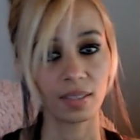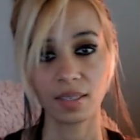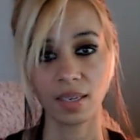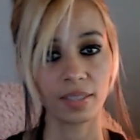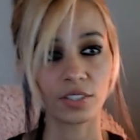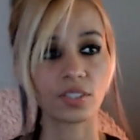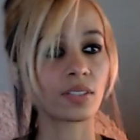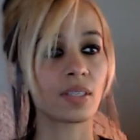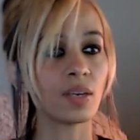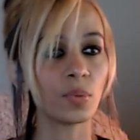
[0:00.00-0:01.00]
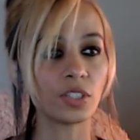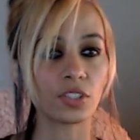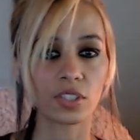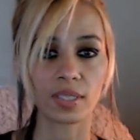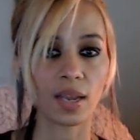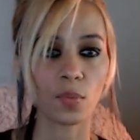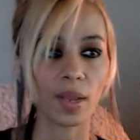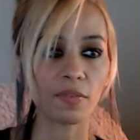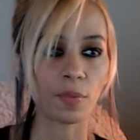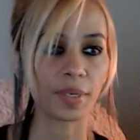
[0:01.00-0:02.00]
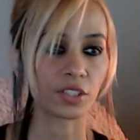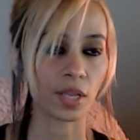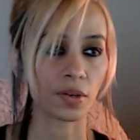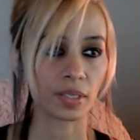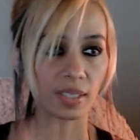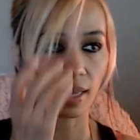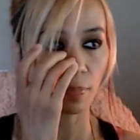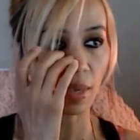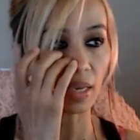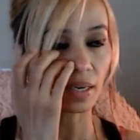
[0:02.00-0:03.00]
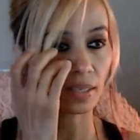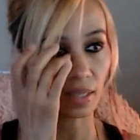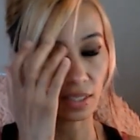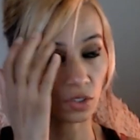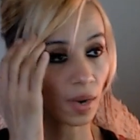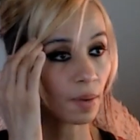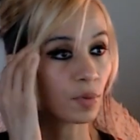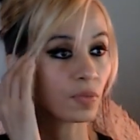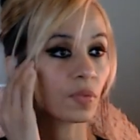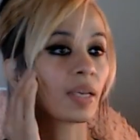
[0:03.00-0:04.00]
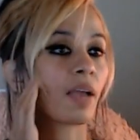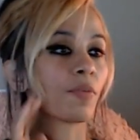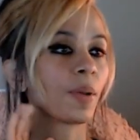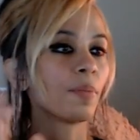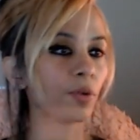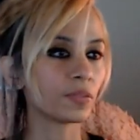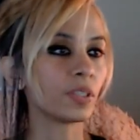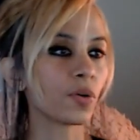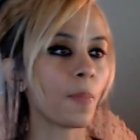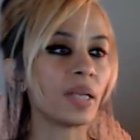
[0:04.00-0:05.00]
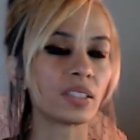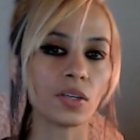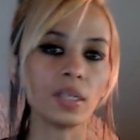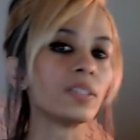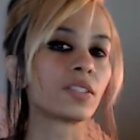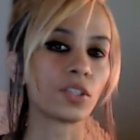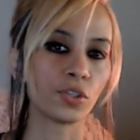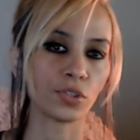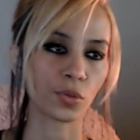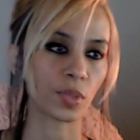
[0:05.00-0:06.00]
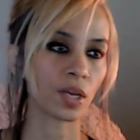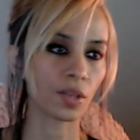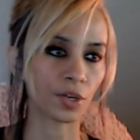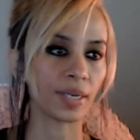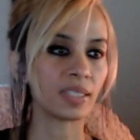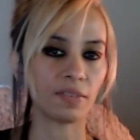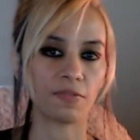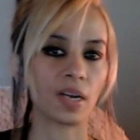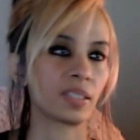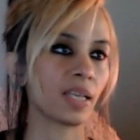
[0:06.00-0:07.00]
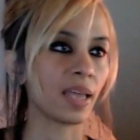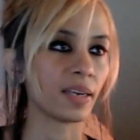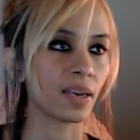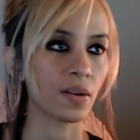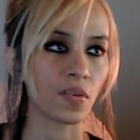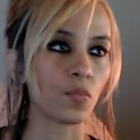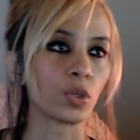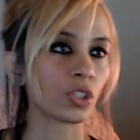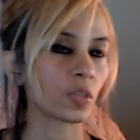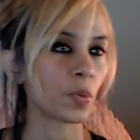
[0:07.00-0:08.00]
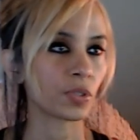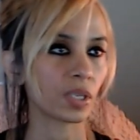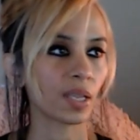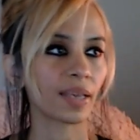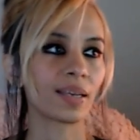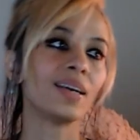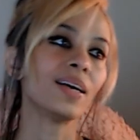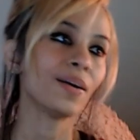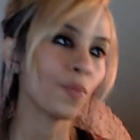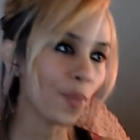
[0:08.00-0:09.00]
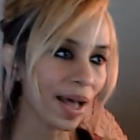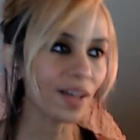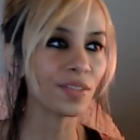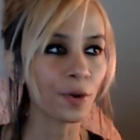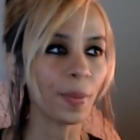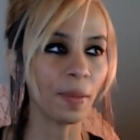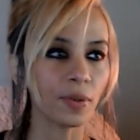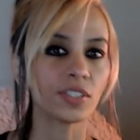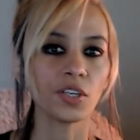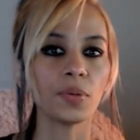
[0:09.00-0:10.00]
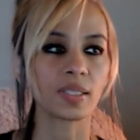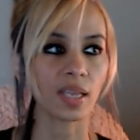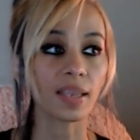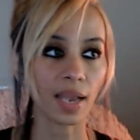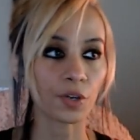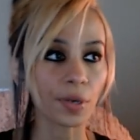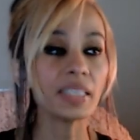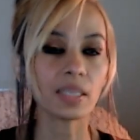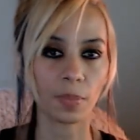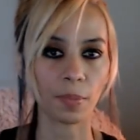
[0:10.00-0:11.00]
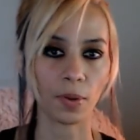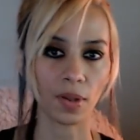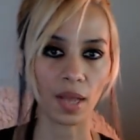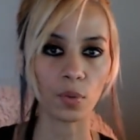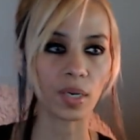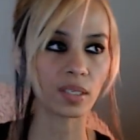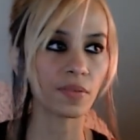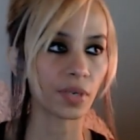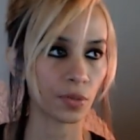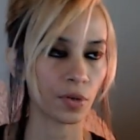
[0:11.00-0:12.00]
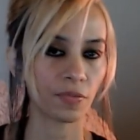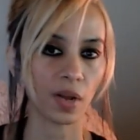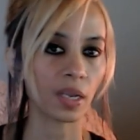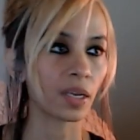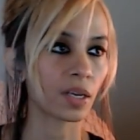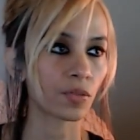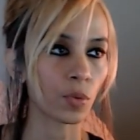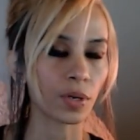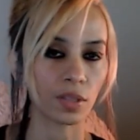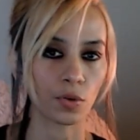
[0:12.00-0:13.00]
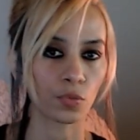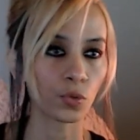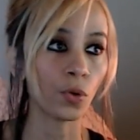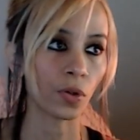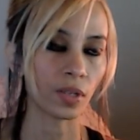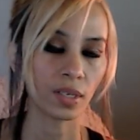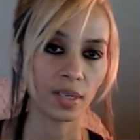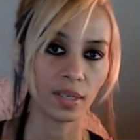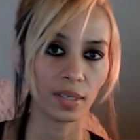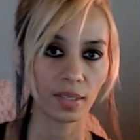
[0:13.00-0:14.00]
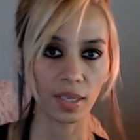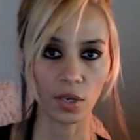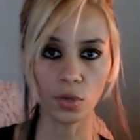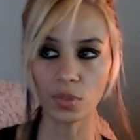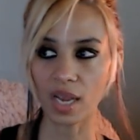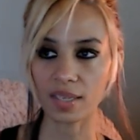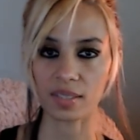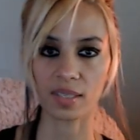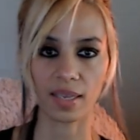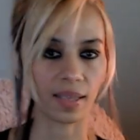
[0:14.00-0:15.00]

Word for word: I just think we should just get away from each other. It's like being in a, like trying to move, like everybody moved into a mental institution with all the crazy fucks and, and we're just supposed to like, well, they're people too. It's like, yeah, crazy people. I don't want to live under their fucking authority, their rule. Like who does? Like,